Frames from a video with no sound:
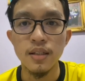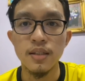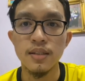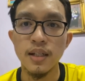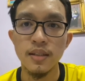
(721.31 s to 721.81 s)

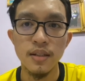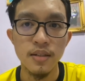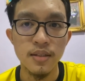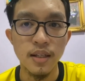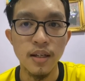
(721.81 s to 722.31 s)

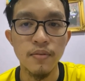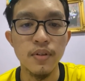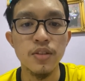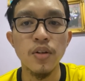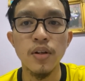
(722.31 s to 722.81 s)
Starters have
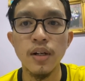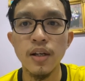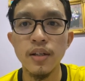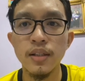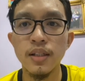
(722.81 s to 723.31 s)
a
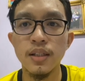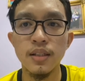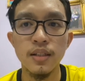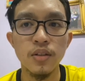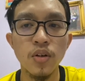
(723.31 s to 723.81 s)
solenoid in
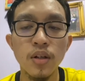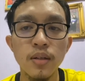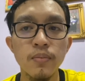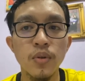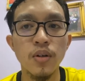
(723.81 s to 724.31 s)
the
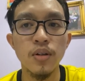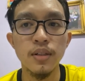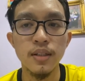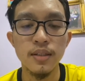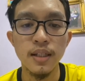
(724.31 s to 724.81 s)
column or
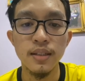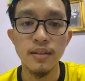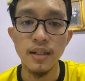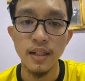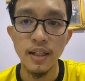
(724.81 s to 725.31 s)
the starter
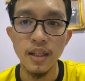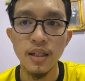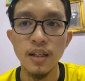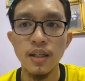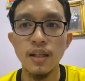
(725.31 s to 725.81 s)
relay.
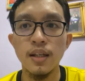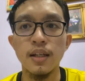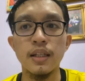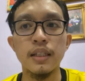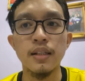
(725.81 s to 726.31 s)

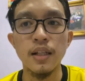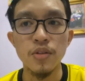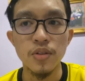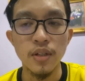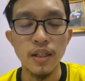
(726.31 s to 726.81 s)
It
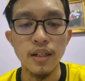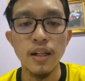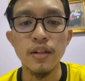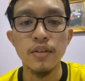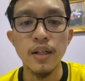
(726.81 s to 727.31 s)
allows an
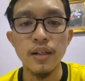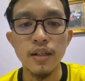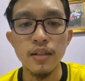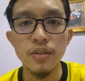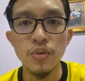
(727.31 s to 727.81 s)
electric
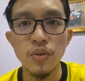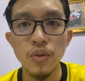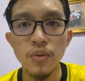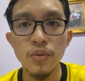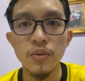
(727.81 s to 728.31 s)
current to
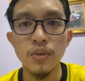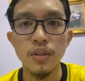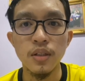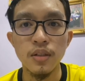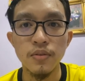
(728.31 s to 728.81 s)
go
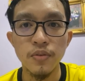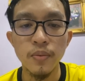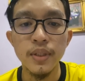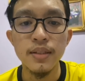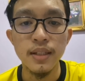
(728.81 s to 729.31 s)

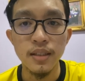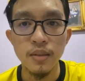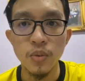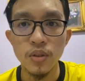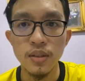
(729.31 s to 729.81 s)
from the starter
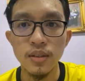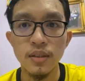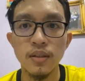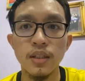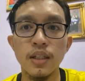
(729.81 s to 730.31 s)
motor
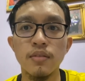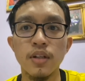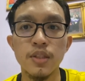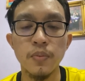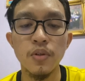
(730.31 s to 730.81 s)
in
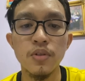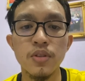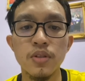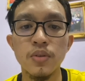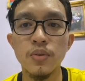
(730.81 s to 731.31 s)

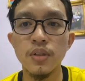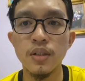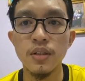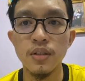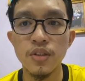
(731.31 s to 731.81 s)
response to
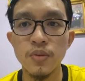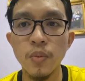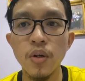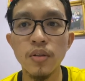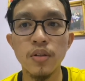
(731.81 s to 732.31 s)
a
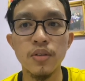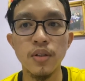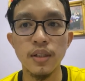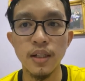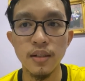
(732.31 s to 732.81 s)
small
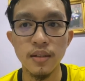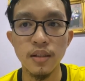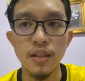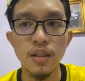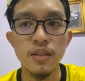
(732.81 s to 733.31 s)
control current,
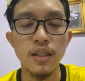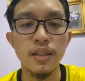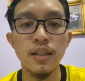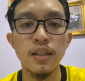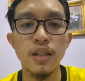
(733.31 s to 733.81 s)

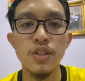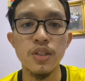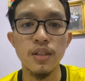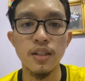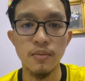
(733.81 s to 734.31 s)
setting the
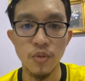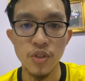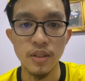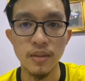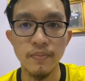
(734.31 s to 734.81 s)
engine in motion.